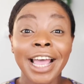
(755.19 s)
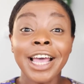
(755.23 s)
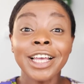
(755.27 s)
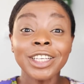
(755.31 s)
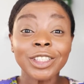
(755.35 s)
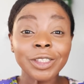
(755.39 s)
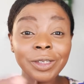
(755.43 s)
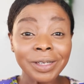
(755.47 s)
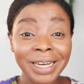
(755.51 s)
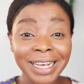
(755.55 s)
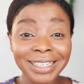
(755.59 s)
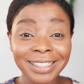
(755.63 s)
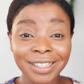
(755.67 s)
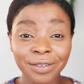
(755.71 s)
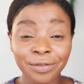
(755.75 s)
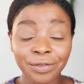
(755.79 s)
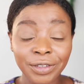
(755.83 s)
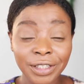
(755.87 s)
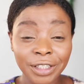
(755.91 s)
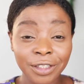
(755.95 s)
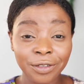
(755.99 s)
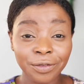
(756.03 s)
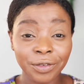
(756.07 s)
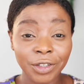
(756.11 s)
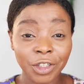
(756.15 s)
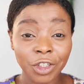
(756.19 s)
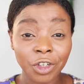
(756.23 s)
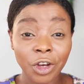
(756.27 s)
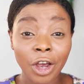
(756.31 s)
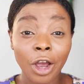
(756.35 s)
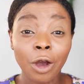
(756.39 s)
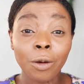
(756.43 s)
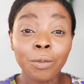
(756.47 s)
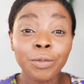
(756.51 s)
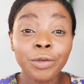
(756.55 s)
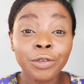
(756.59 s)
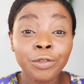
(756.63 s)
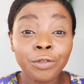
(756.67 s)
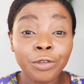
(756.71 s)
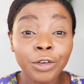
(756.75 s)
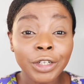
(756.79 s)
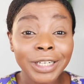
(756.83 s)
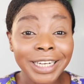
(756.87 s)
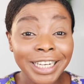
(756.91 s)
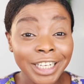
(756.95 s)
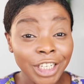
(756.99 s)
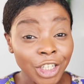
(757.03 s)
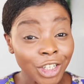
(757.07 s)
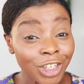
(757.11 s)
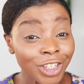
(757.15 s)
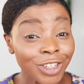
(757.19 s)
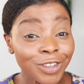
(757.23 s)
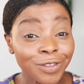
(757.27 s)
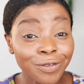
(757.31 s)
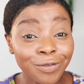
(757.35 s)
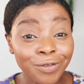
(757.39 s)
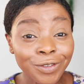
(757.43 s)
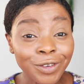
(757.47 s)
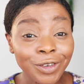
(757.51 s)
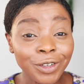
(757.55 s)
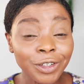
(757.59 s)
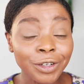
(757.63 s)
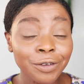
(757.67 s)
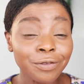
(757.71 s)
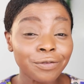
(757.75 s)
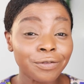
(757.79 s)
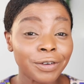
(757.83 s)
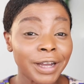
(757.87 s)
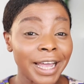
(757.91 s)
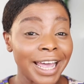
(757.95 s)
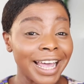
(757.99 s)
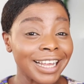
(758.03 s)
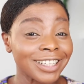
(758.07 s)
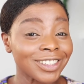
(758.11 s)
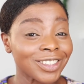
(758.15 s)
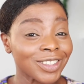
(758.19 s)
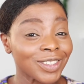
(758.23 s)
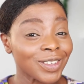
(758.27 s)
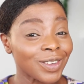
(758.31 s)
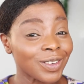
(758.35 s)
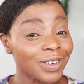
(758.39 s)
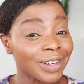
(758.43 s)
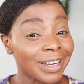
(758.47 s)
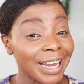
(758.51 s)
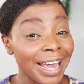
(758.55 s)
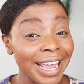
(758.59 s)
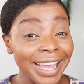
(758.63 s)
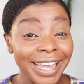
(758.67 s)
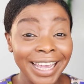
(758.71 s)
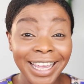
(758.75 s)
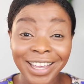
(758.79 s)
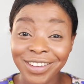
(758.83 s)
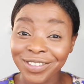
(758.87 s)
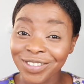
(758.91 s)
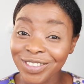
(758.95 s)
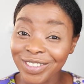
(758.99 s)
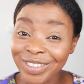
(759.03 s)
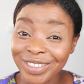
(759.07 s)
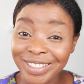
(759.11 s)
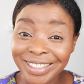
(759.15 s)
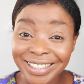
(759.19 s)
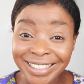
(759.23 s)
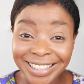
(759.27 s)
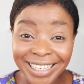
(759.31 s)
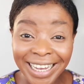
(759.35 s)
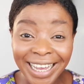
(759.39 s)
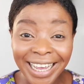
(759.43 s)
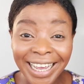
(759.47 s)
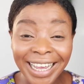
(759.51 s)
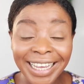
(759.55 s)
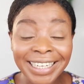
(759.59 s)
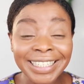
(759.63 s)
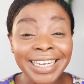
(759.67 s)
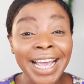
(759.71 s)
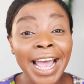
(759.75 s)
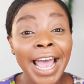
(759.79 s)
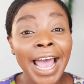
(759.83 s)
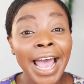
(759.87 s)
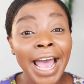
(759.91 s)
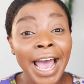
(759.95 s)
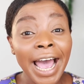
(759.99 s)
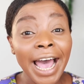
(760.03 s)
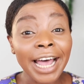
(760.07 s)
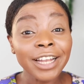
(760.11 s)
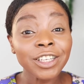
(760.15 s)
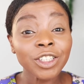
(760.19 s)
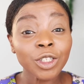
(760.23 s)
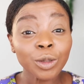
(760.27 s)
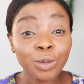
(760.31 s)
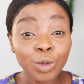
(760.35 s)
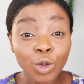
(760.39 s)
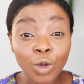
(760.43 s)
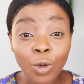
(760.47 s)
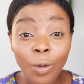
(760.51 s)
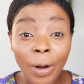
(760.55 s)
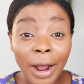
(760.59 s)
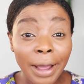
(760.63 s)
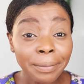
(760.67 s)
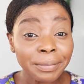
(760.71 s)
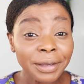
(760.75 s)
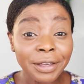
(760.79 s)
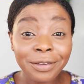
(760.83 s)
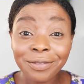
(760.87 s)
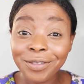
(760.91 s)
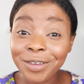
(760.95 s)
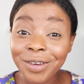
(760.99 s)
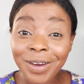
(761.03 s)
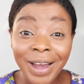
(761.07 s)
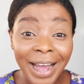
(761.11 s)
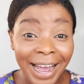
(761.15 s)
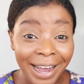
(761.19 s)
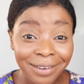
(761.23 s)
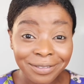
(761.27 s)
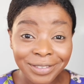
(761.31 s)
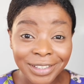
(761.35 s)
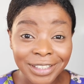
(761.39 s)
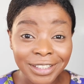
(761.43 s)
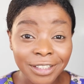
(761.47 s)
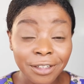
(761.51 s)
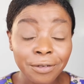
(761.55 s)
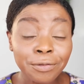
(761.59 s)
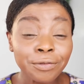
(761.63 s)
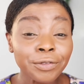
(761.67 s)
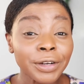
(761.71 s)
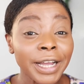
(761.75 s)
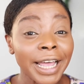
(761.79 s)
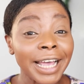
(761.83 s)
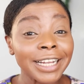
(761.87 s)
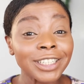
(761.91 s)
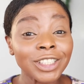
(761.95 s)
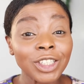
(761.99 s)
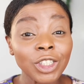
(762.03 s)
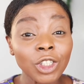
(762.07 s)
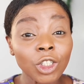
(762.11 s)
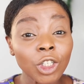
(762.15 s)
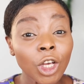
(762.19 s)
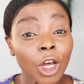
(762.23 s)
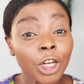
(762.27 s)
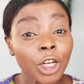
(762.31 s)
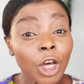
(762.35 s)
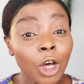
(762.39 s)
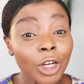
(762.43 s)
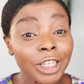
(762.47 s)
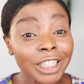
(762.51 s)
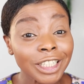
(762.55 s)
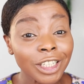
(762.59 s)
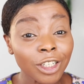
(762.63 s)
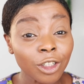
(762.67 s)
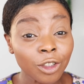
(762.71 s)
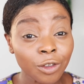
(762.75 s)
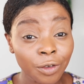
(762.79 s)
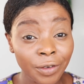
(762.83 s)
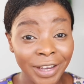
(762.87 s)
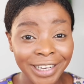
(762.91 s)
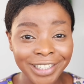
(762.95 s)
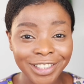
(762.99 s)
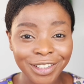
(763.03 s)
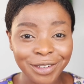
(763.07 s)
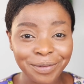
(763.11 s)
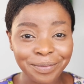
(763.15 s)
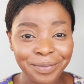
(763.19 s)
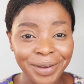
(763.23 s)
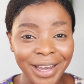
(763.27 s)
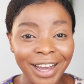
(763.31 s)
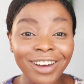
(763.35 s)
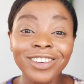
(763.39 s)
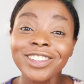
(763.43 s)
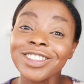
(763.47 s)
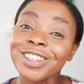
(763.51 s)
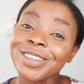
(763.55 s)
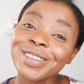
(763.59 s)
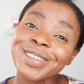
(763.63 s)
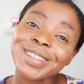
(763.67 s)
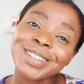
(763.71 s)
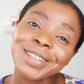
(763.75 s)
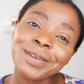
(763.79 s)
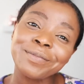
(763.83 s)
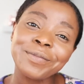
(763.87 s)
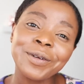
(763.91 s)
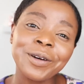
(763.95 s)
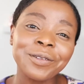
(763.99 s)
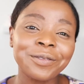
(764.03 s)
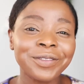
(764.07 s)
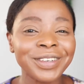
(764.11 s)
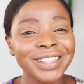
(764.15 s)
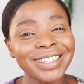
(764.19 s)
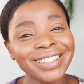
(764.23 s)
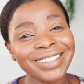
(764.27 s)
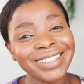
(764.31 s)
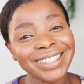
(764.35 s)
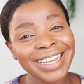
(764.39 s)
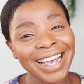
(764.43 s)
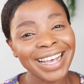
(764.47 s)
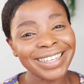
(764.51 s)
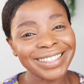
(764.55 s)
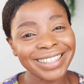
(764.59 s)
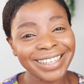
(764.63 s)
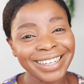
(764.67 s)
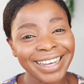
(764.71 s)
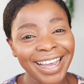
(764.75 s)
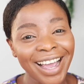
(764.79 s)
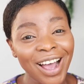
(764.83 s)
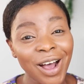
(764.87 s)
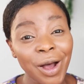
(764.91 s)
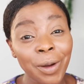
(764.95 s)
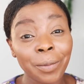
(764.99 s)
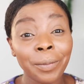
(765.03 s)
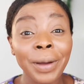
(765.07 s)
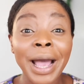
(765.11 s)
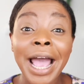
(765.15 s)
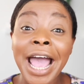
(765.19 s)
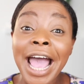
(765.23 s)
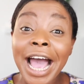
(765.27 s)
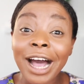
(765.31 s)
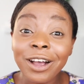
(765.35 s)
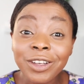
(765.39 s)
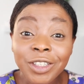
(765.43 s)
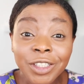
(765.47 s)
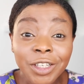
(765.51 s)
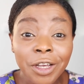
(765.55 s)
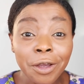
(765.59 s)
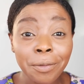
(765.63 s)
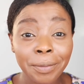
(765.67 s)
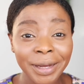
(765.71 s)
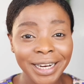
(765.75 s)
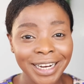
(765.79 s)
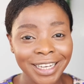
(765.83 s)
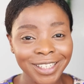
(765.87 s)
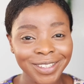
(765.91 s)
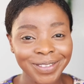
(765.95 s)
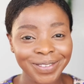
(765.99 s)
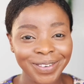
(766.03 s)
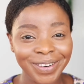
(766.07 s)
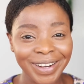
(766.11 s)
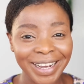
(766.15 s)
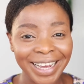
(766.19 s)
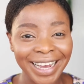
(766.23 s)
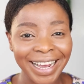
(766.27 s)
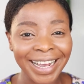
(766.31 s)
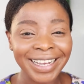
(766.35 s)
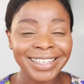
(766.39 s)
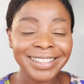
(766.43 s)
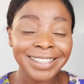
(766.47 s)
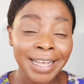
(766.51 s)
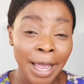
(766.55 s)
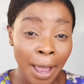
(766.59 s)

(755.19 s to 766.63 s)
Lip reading: So that's it for this video. I hope you found it useful. Don't forget to like if you did, and subscribe if you haven't. Don't forget to turn on the notification bell so you see more videos as they come. I'll see you in my next one, guys.